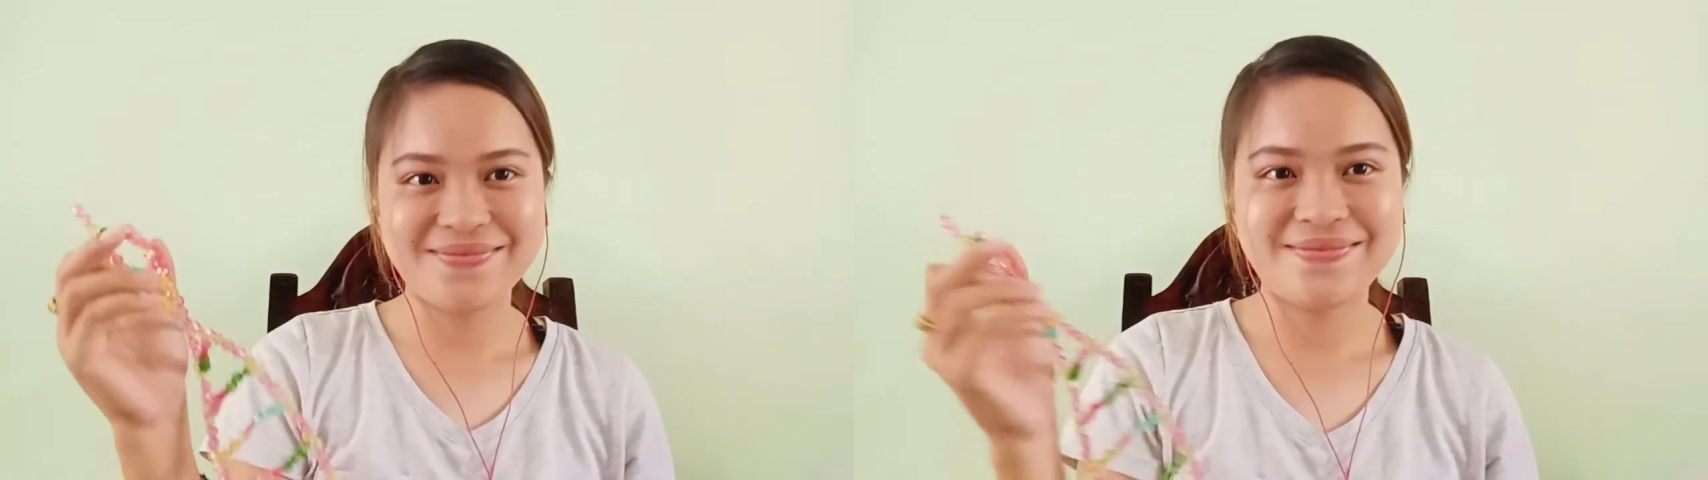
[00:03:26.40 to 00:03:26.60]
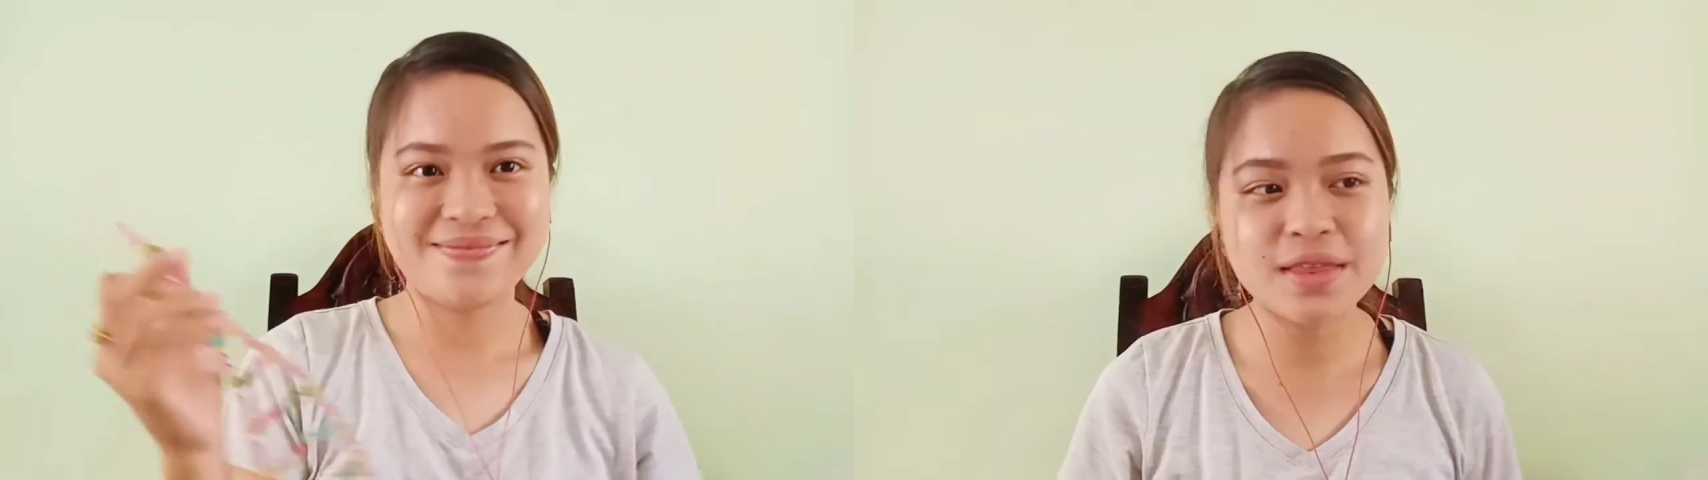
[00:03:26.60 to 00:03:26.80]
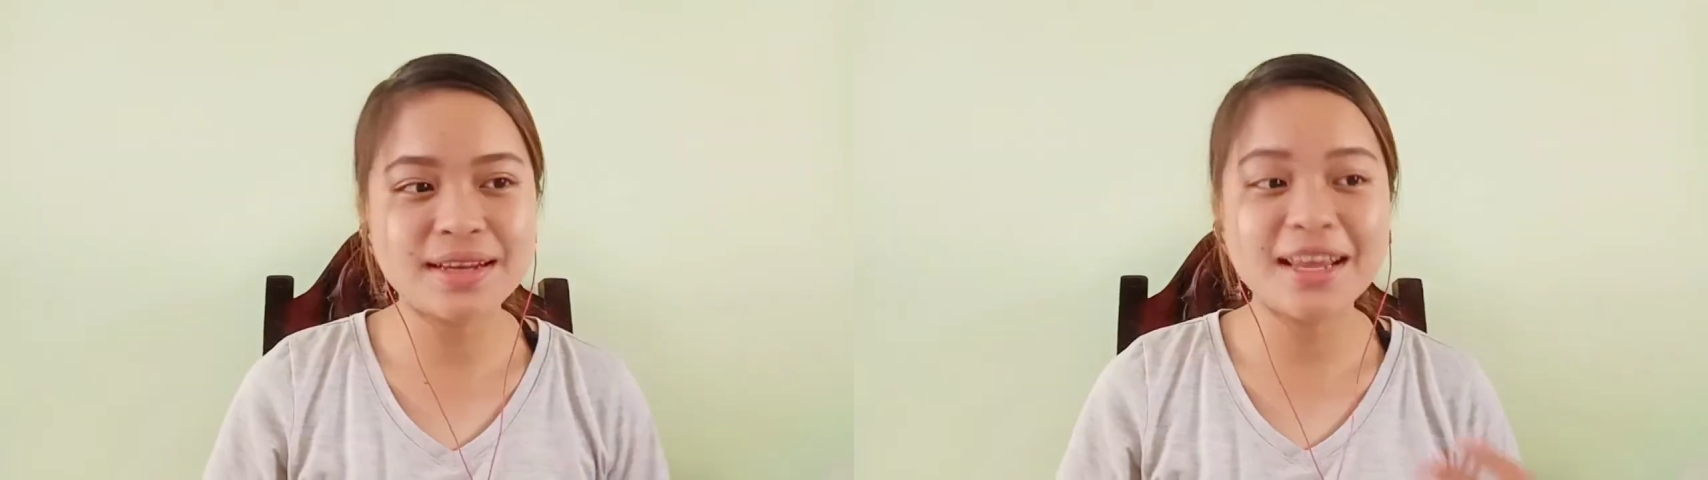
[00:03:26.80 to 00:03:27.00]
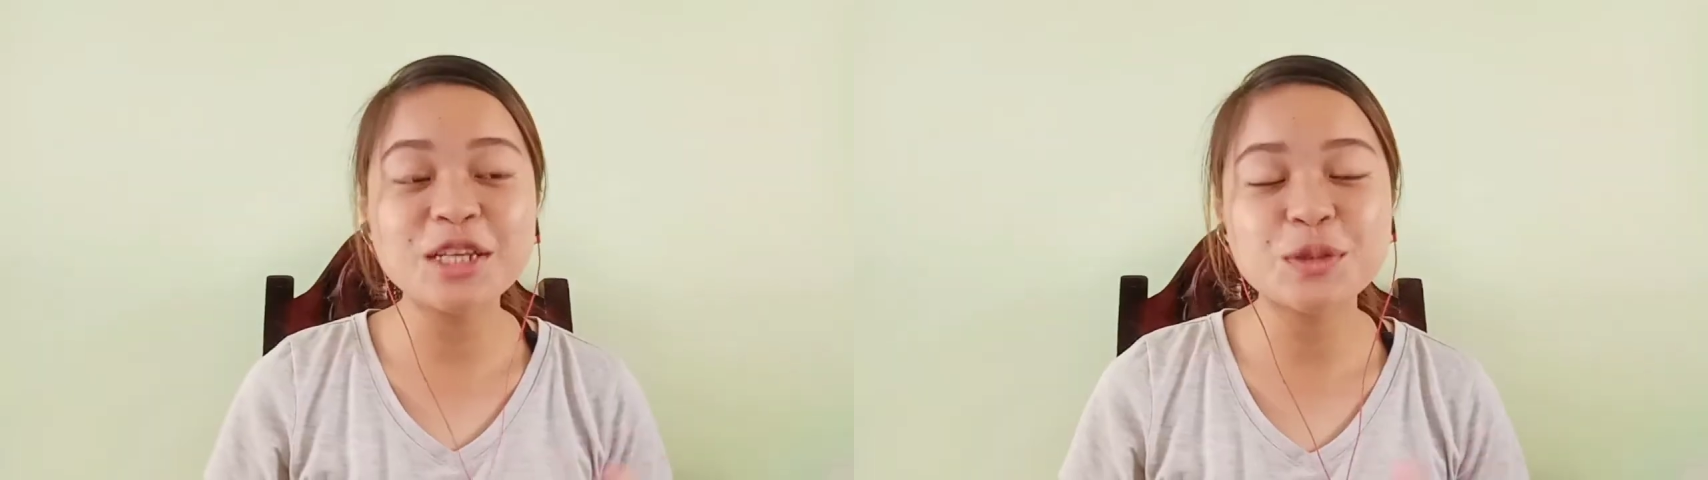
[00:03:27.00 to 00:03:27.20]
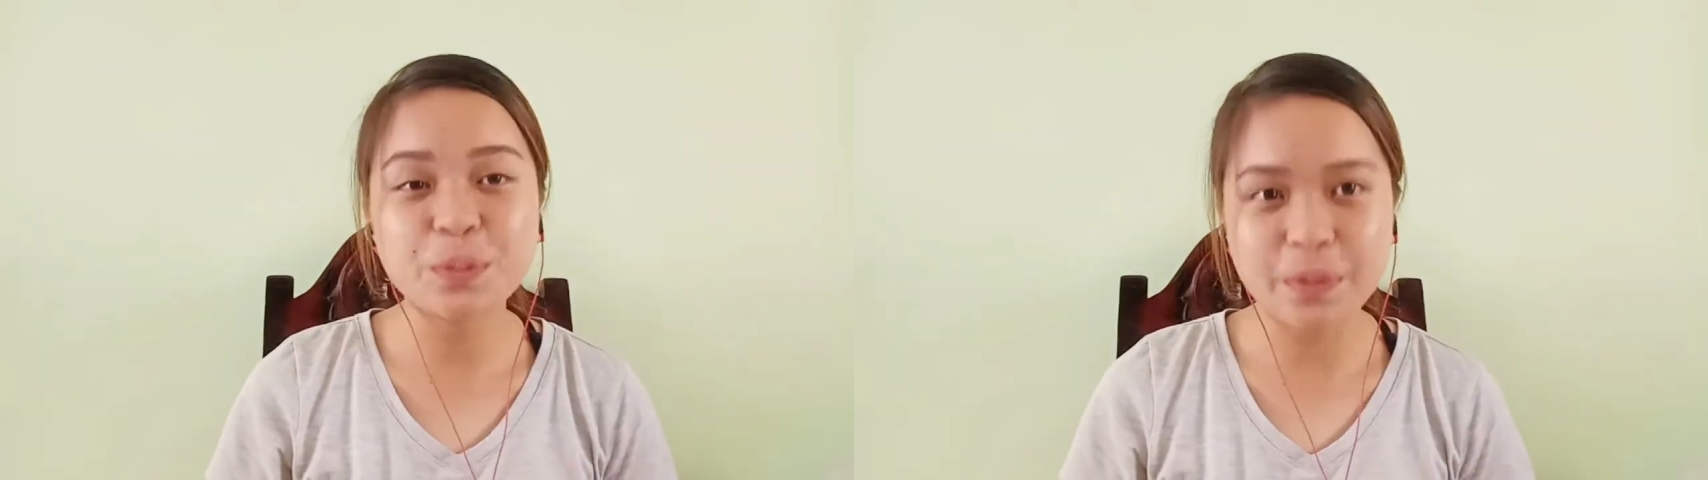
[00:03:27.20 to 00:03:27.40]
The
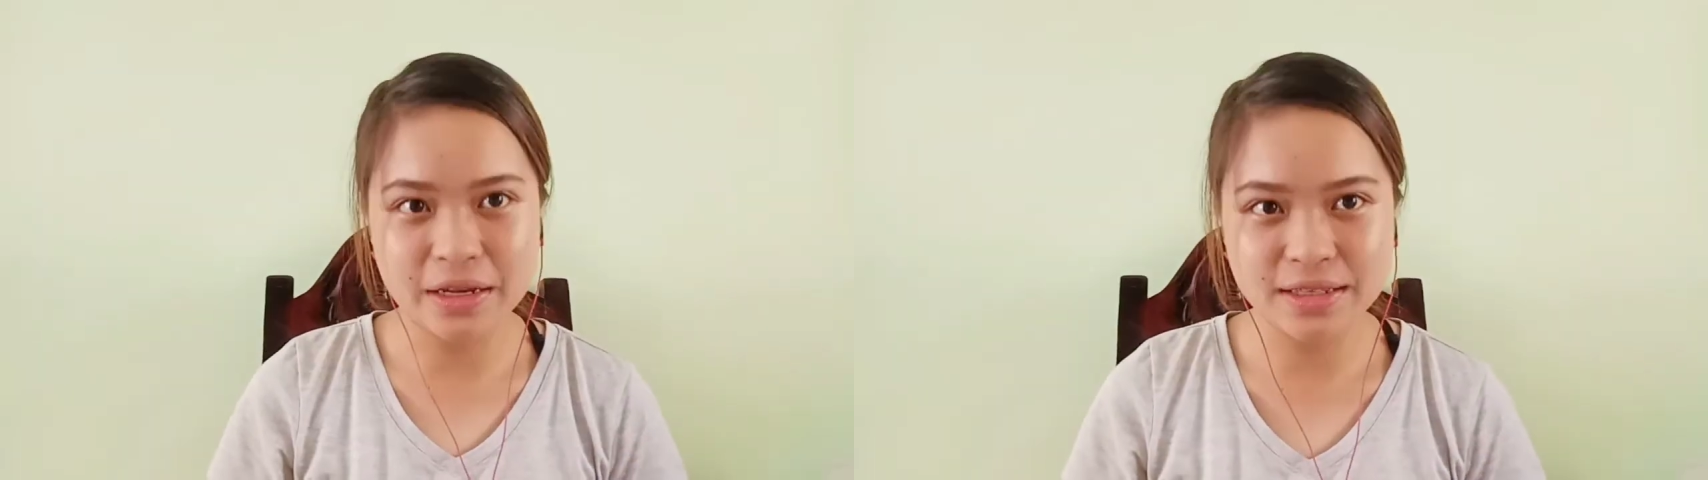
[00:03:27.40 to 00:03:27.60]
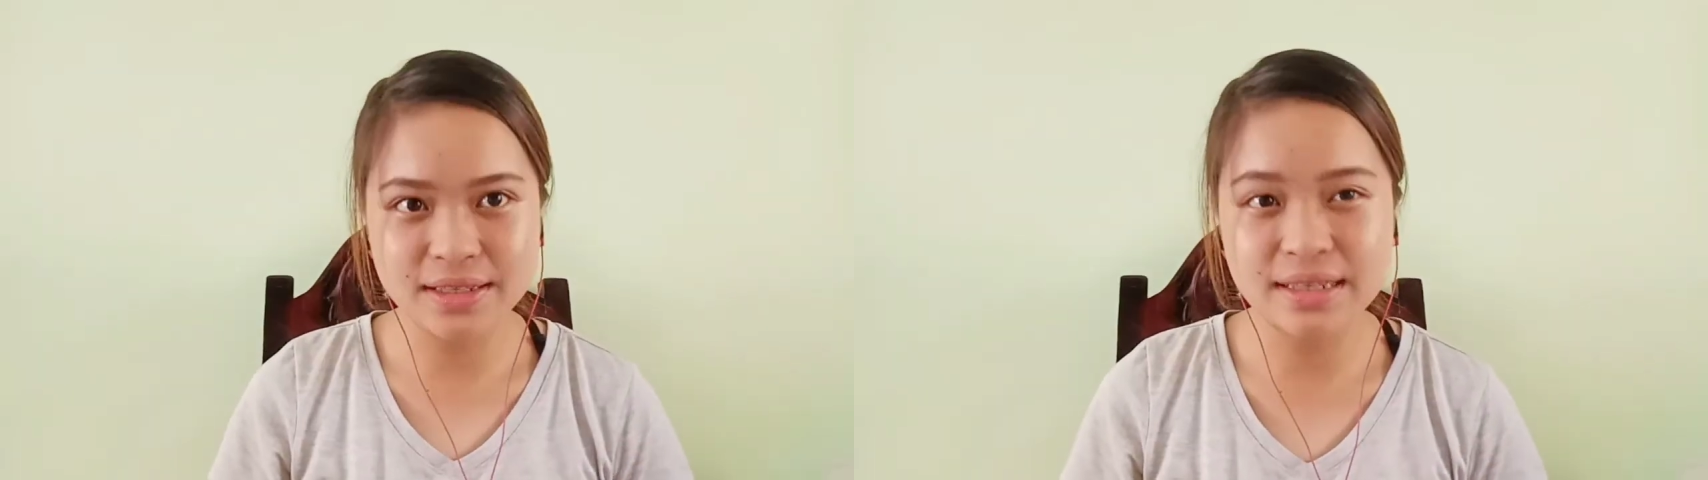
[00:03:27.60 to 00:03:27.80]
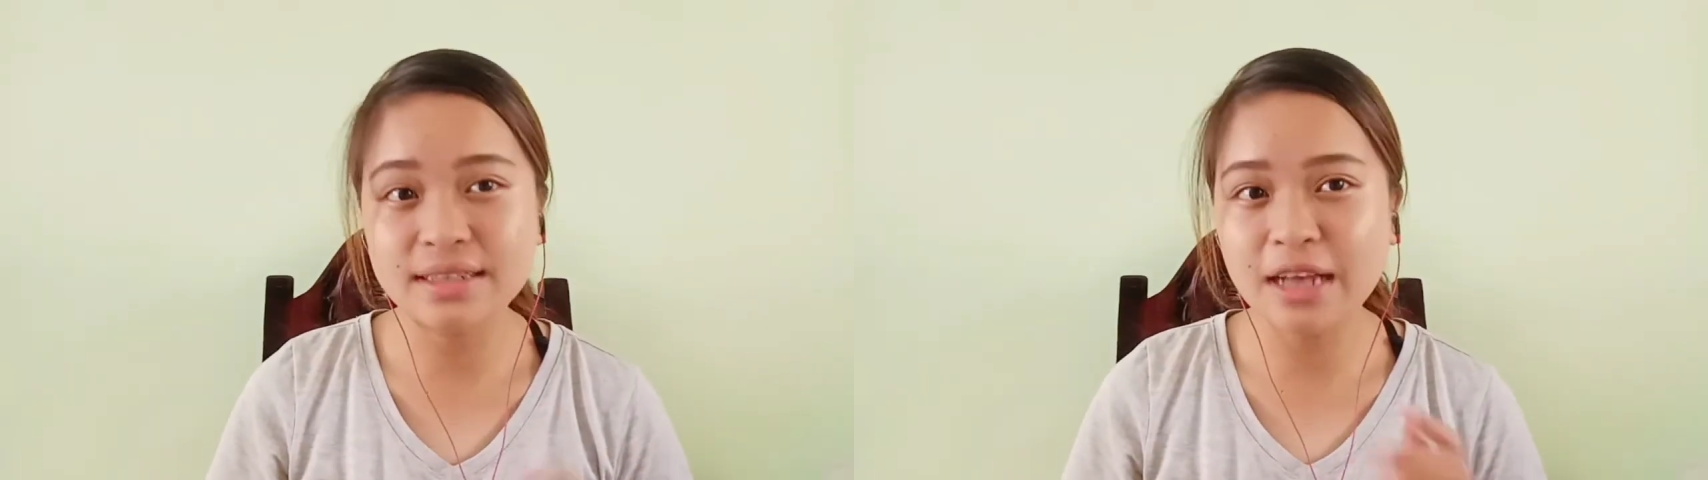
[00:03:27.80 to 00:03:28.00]
next processes